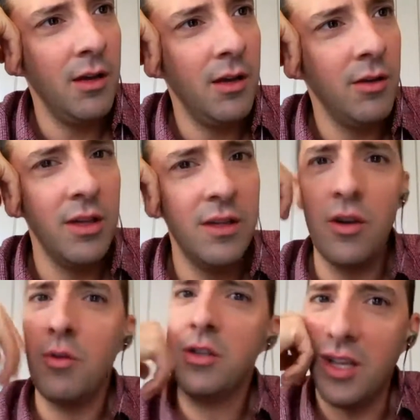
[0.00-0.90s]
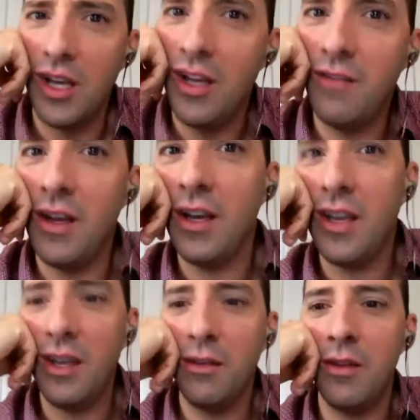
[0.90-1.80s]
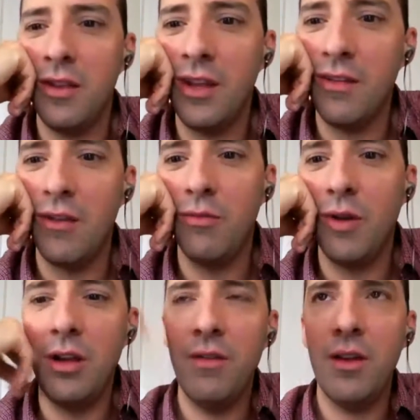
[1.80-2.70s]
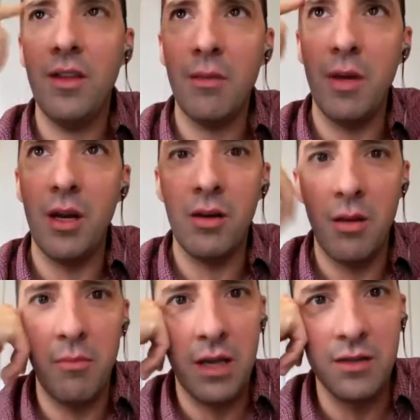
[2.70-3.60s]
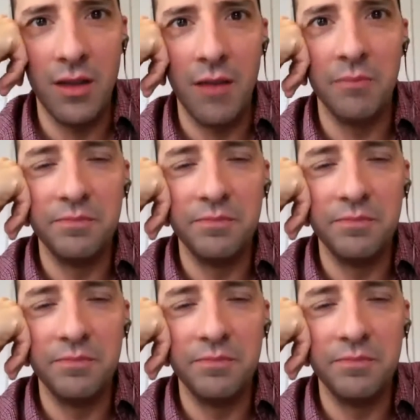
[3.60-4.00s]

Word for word: well, that's a good question. I can't, I, I can't think of it. If I think about it, I'll come back to that.